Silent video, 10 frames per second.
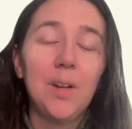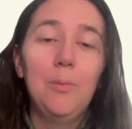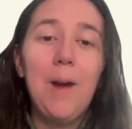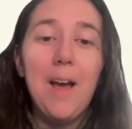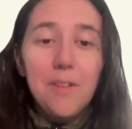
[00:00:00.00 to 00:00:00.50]

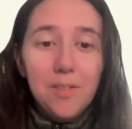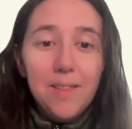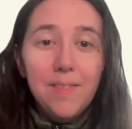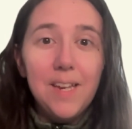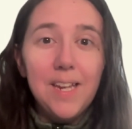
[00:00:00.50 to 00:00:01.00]
Rather
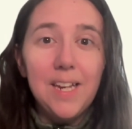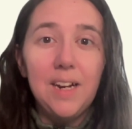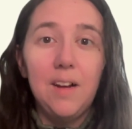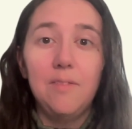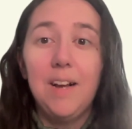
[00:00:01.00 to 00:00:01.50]
than
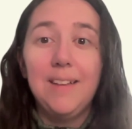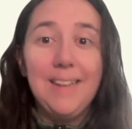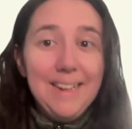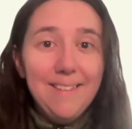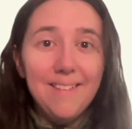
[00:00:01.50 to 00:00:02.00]
thinking of a
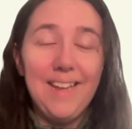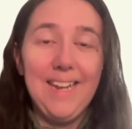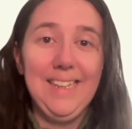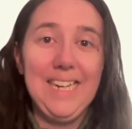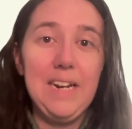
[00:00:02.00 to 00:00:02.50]

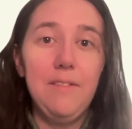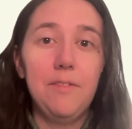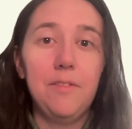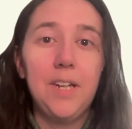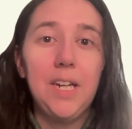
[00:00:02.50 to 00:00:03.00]
lanceolate leaf,